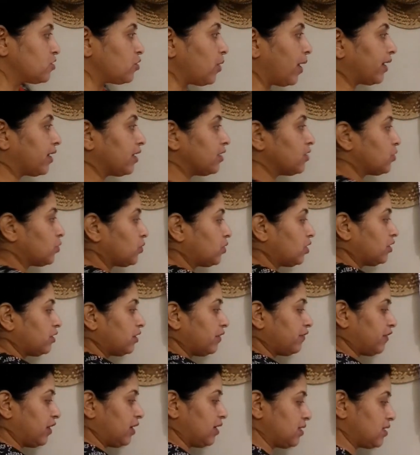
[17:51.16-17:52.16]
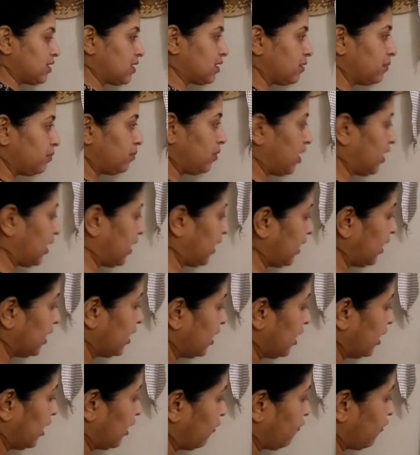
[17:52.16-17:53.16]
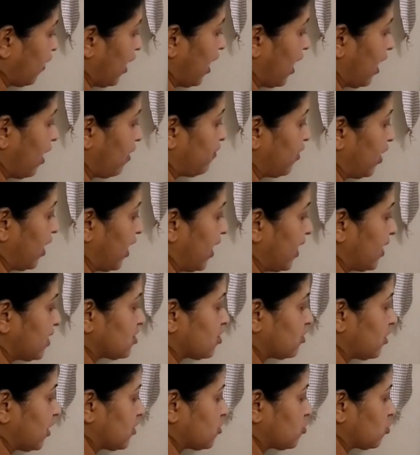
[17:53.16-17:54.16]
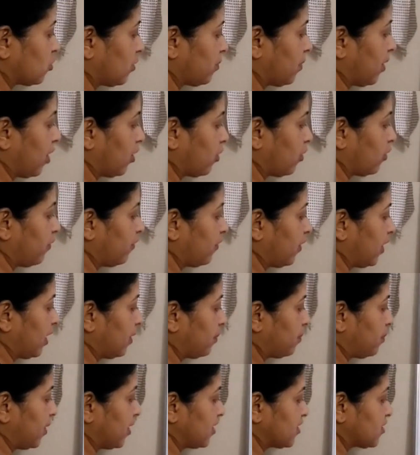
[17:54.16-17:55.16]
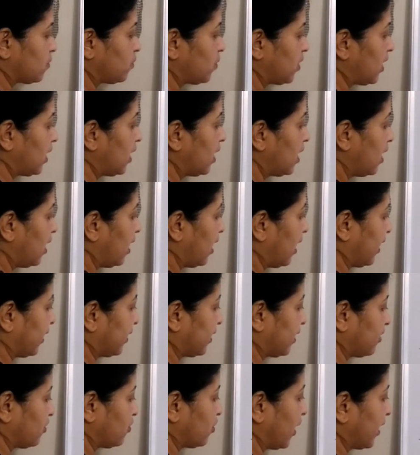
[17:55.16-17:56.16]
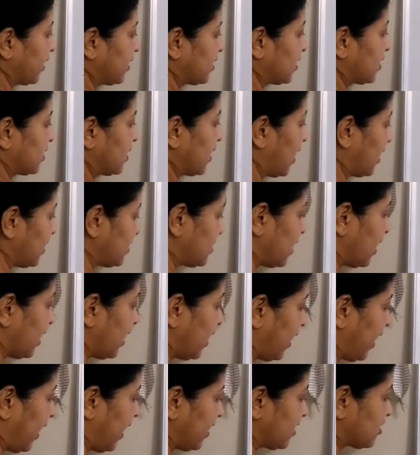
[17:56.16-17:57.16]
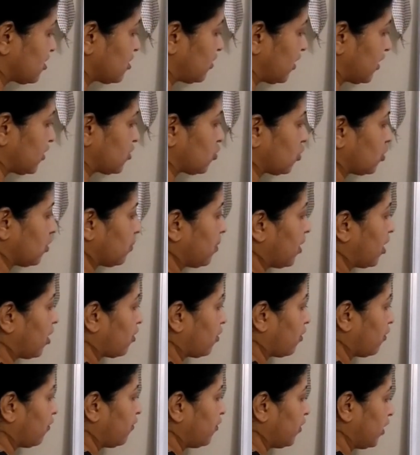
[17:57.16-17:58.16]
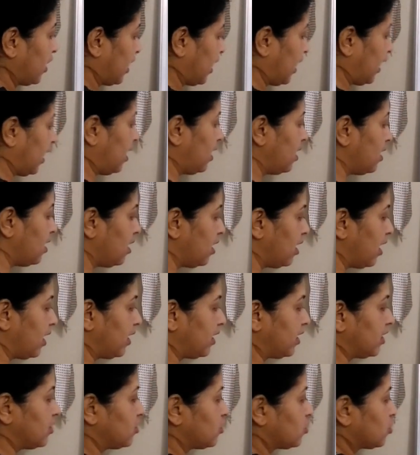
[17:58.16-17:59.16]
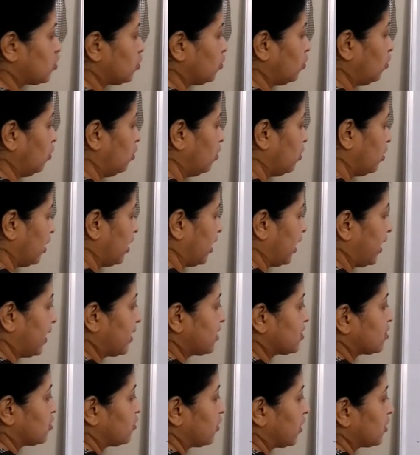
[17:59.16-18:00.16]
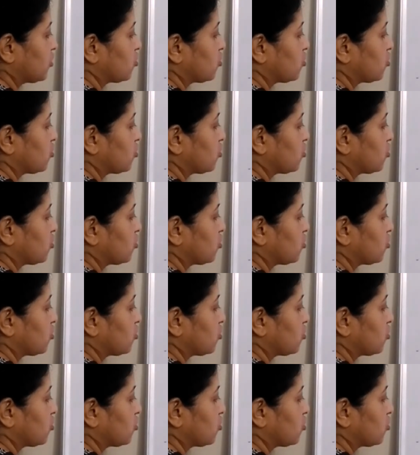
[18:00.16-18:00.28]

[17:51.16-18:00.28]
So I can do the reverse, meaning if I have x raised to the power of a plus b, I can write it as x raised to the power of a into x